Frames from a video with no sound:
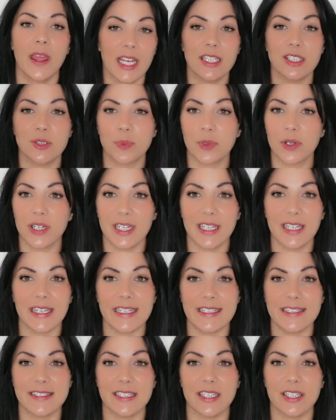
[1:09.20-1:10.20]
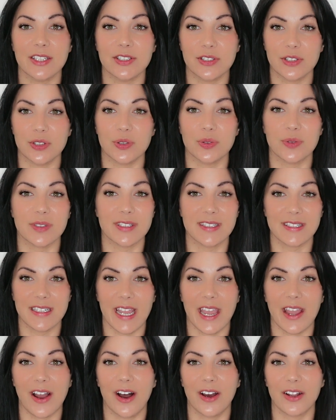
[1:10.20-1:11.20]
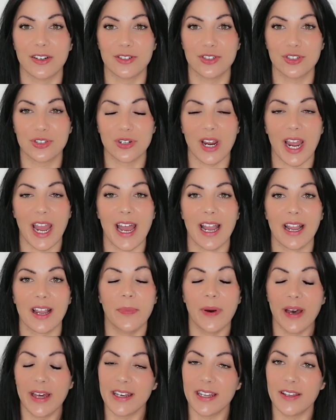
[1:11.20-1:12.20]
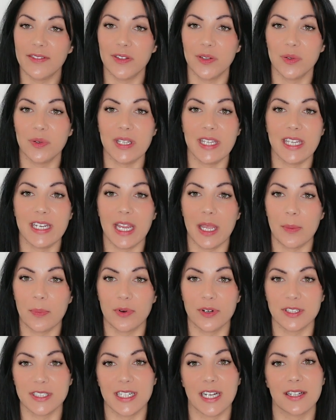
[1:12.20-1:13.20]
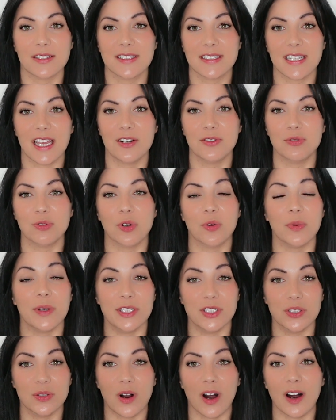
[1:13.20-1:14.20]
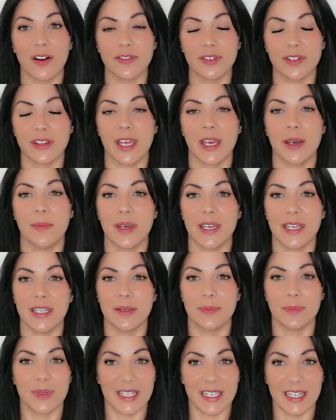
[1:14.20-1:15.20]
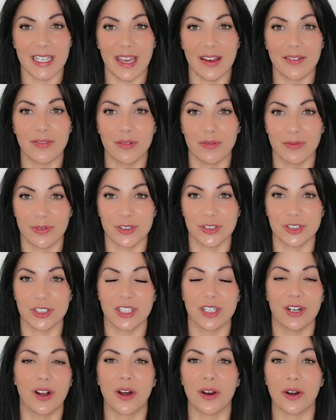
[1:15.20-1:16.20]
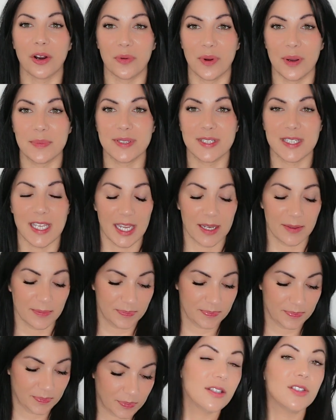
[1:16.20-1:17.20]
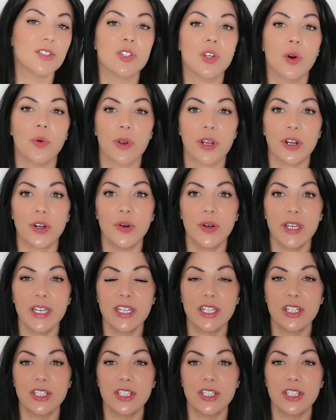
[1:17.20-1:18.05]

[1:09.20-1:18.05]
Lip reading: it's pretty easy to stay on track. But if you need a printed out schedule, we do offer them in PDF version on our website. So we're going